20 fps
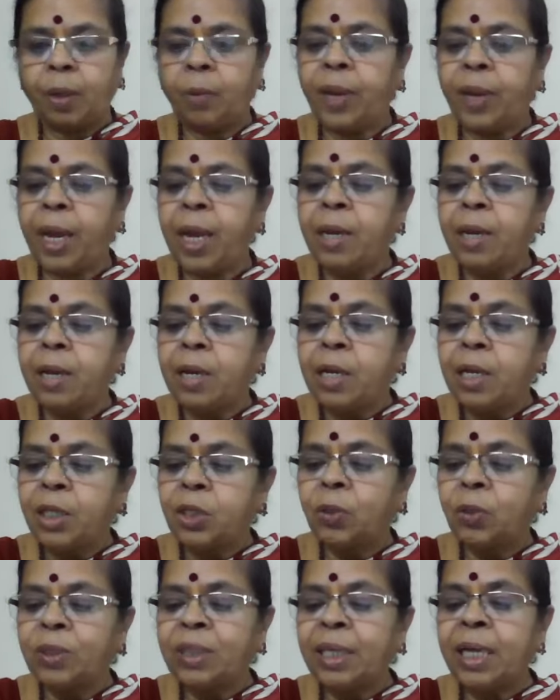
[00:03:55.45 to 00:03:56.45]
Okay,
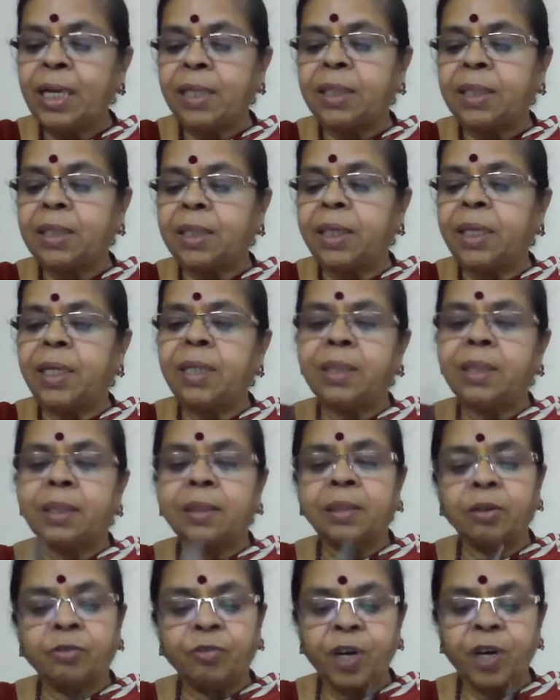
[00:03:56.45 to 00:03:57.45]
so this is
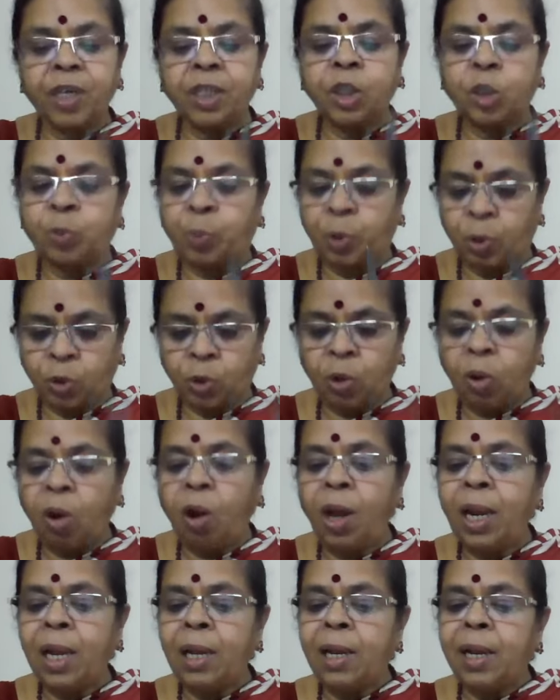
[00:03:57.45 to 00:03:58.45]
the first
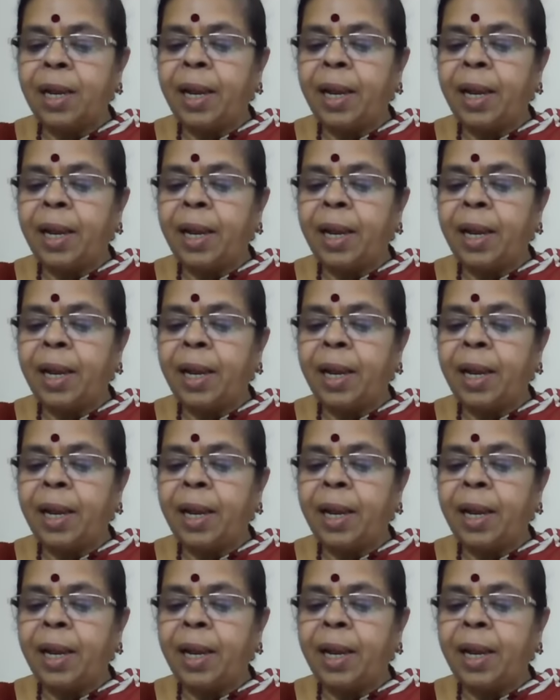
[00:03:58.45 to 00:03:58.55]
protocol,